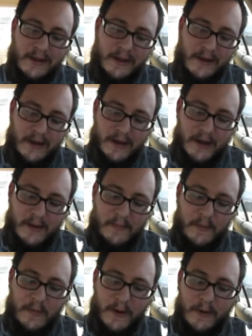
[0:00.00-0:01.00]

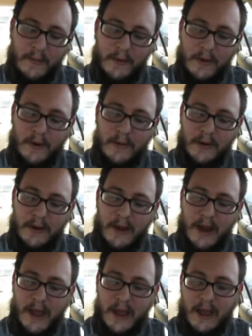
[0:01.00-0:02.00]
What we're doing
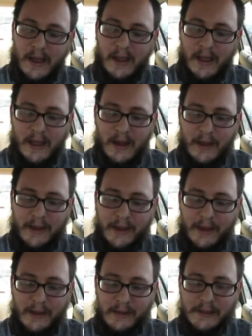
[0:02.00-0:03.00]
today, again,
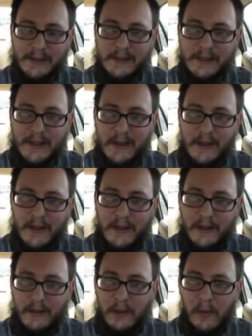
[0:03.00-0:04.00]
is
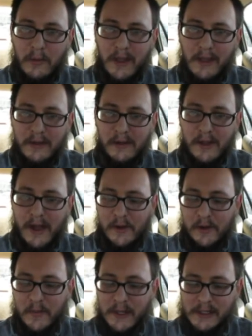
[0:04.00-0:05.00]
low-key Little
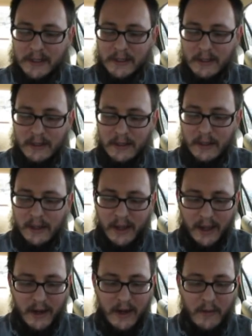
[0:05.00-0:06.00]
Alchemist.
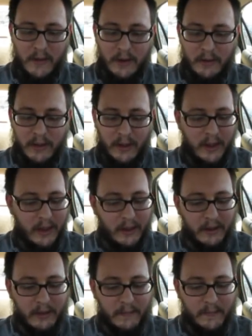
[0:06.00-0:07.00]
And I know what you're thinking.
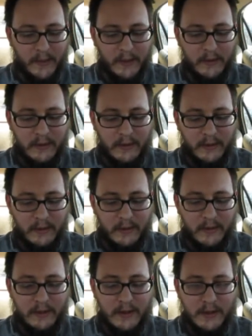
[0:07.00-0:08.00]

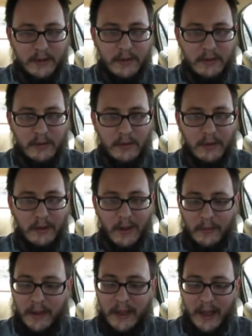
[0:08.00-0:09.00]
Didn't you do a
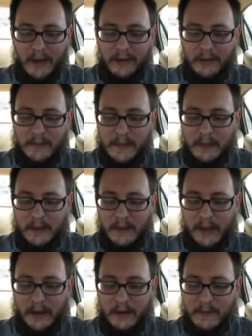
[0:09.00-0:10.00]
low-key Little
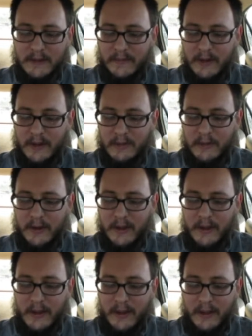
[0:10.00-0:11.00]
Alchemist video
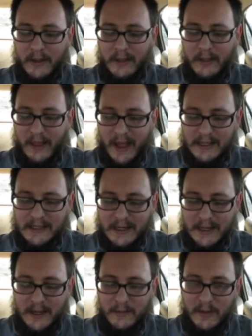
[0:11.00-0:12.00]
last
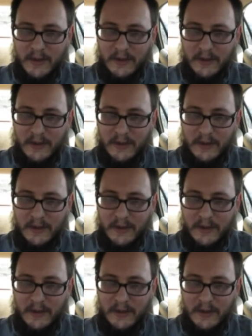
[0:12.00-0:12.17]
time?